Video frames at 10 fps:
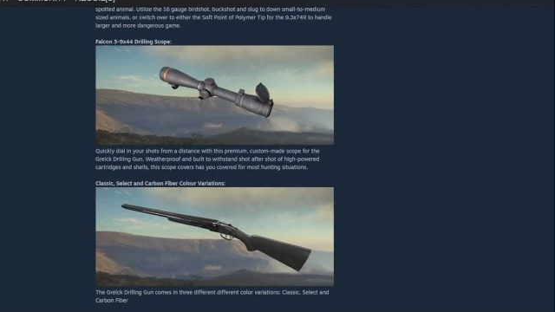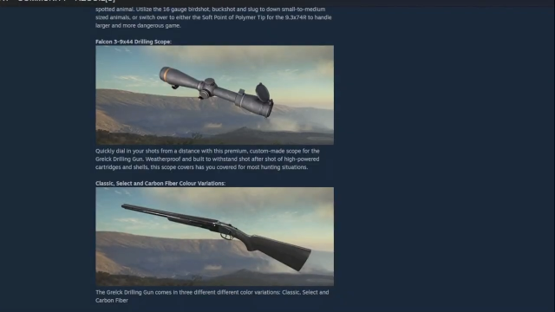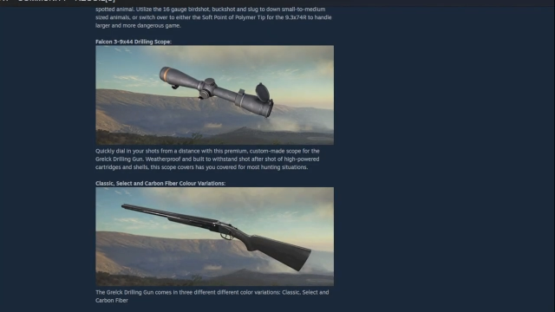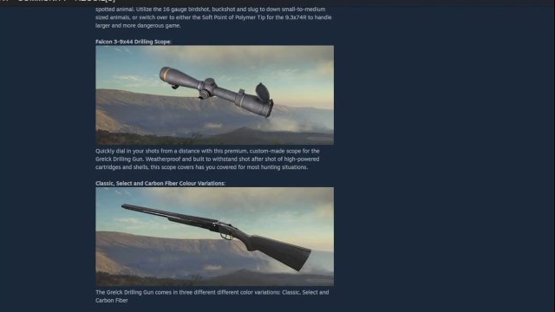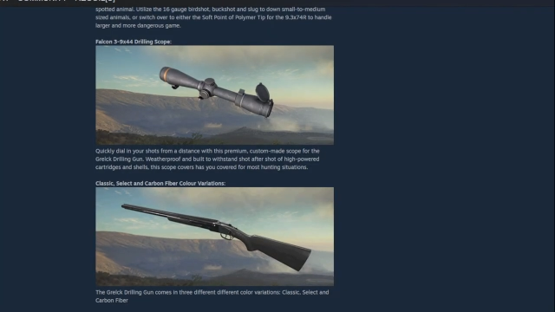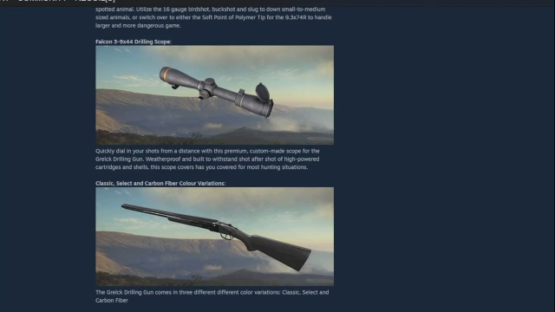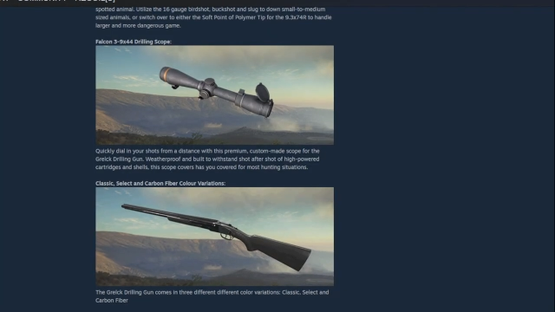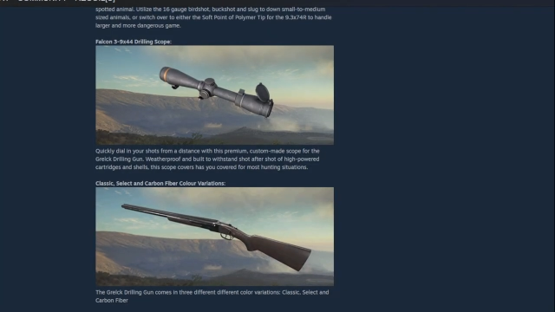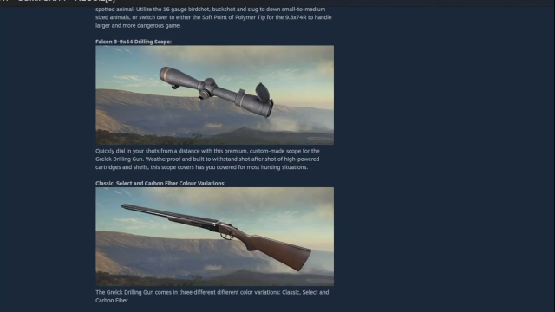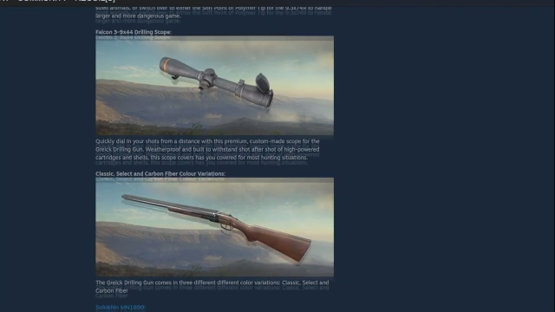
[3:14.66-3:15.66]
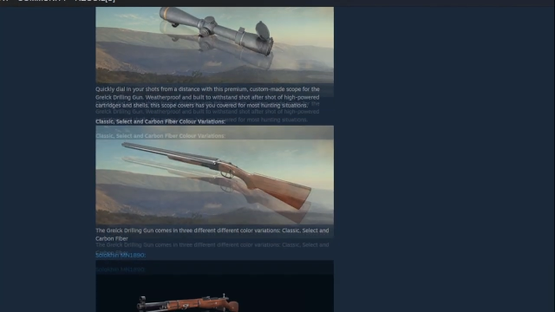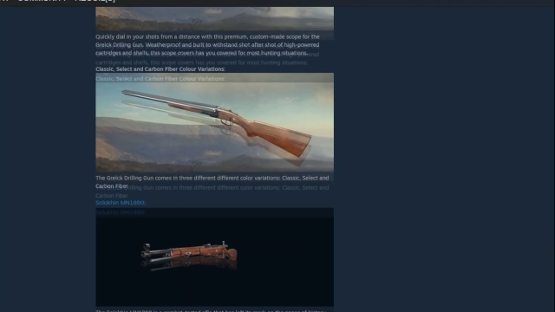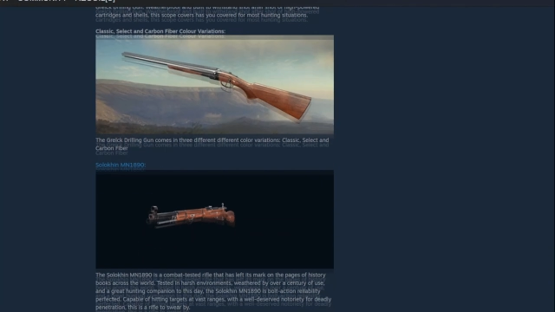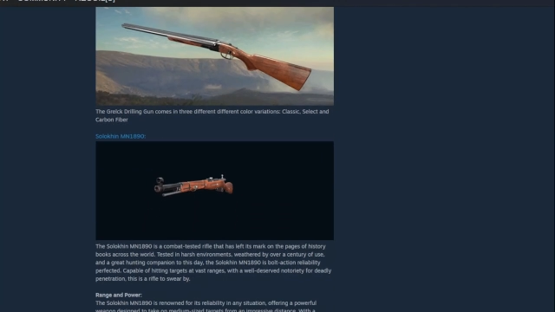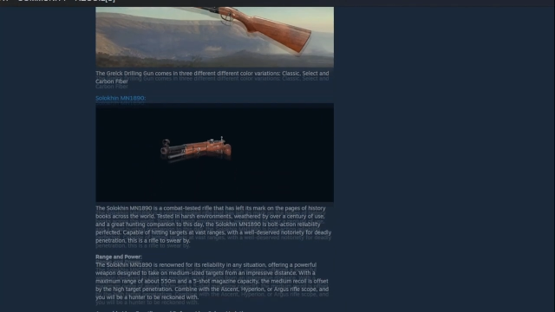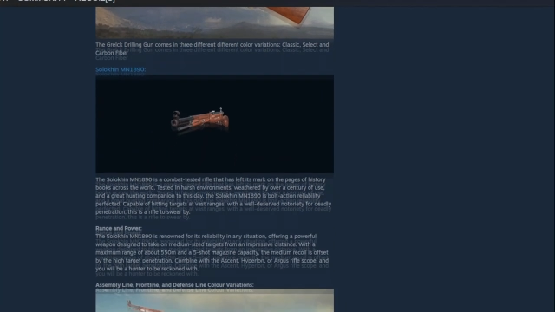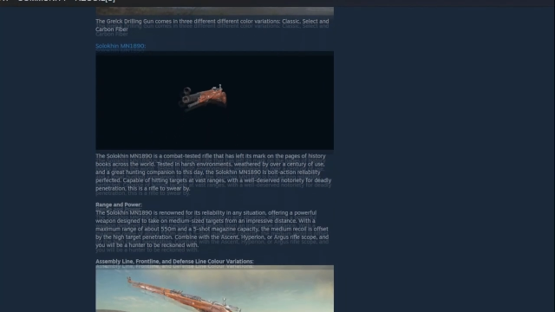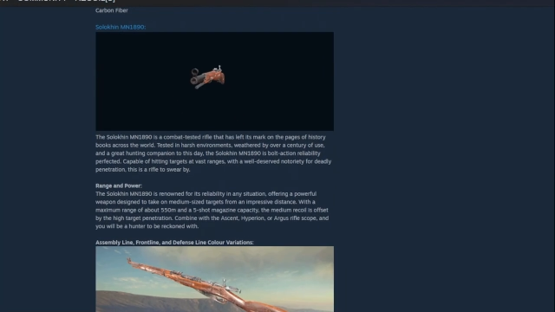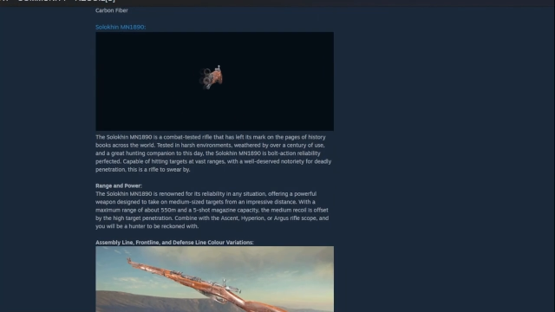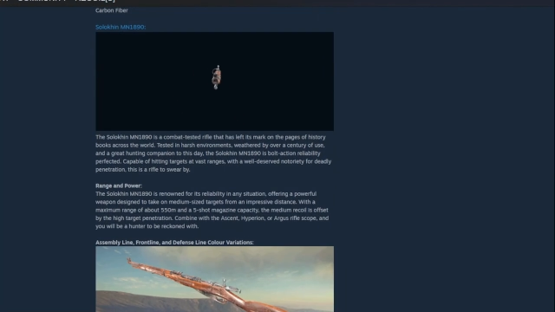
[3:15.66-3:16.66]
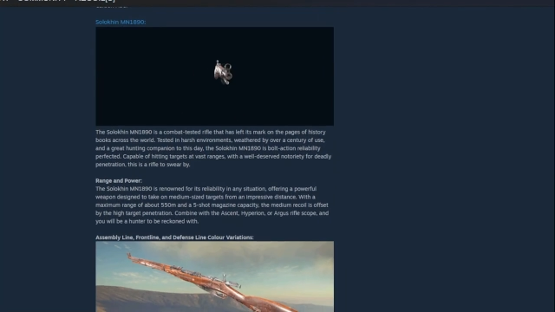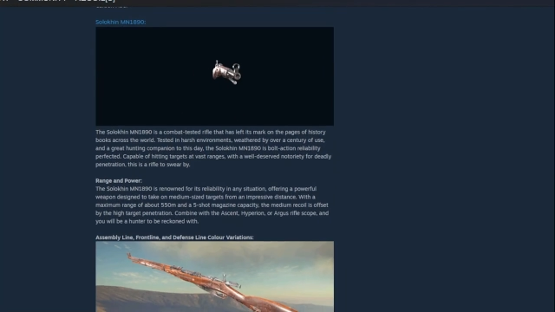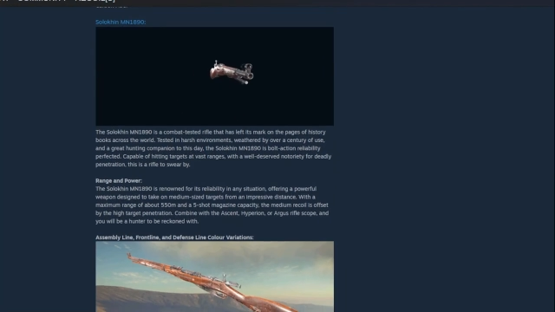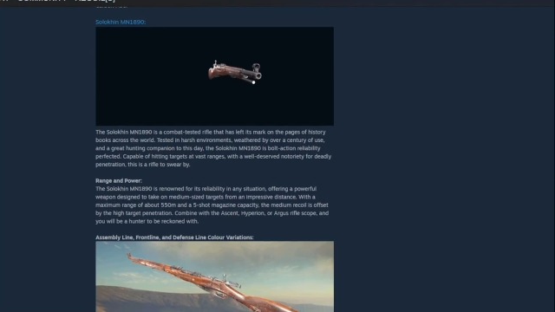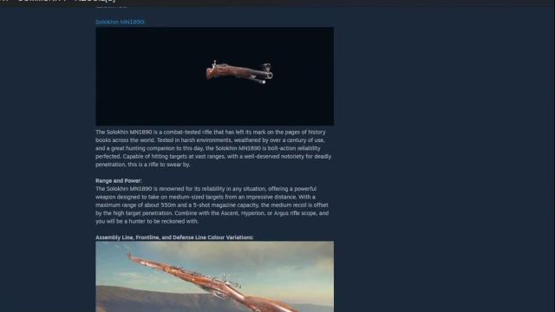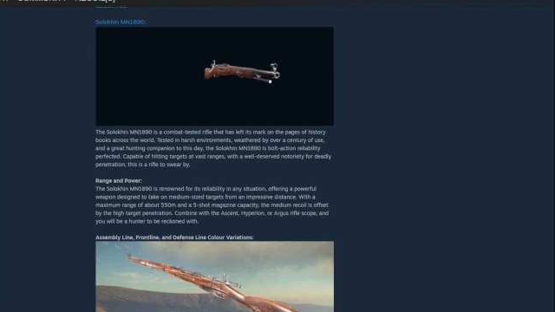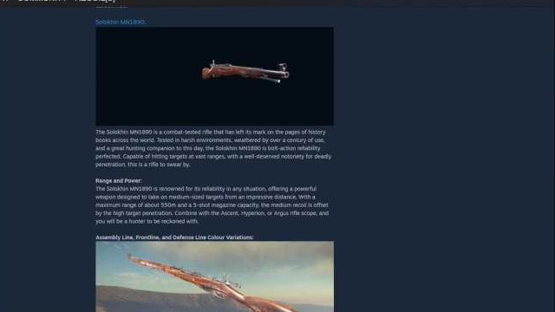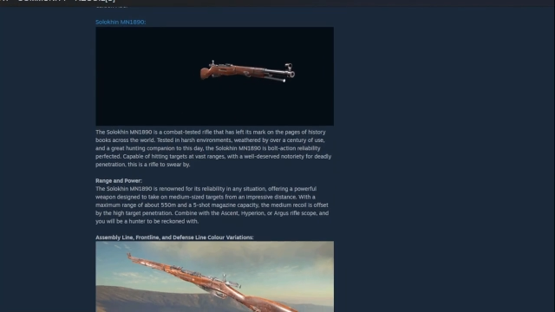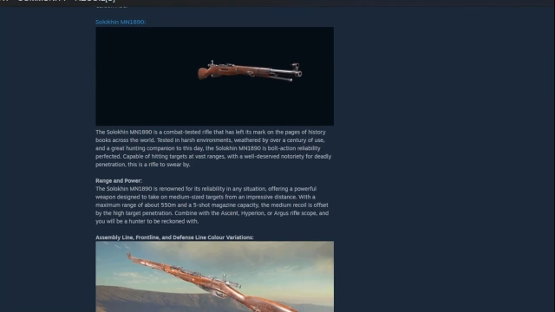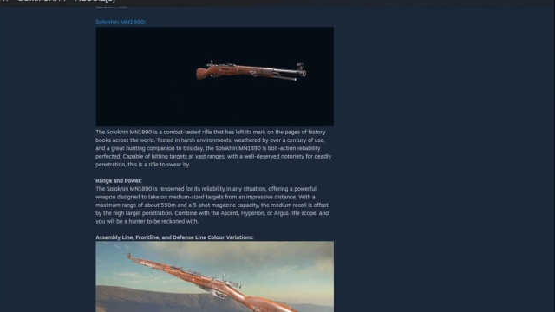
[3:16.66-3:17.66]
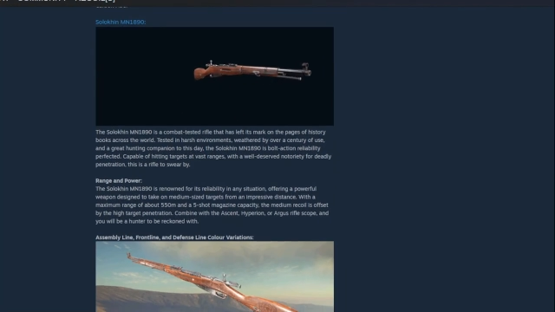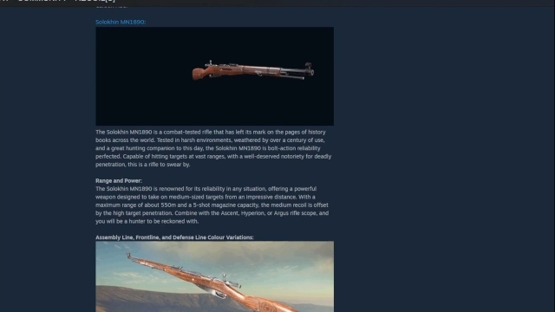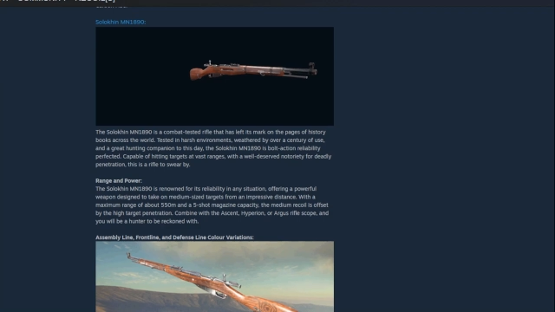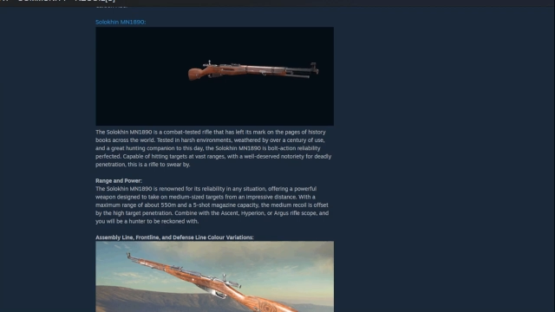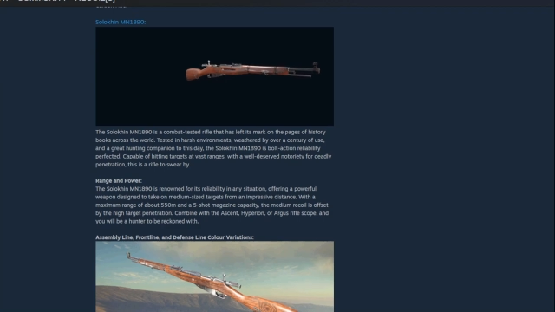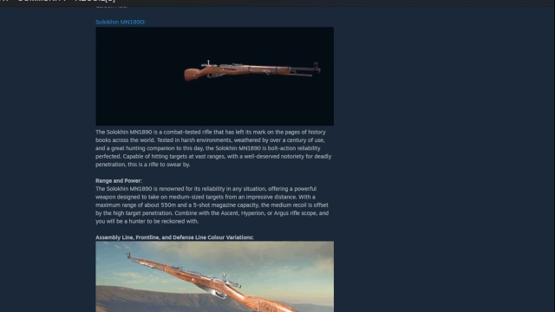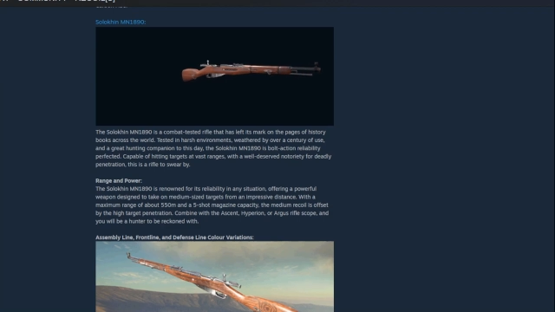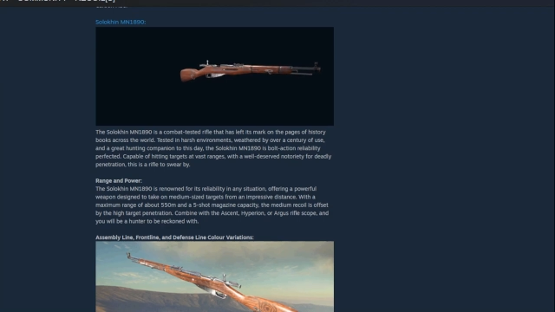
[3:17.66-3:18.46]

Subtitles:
Nobody's mouth can be seen.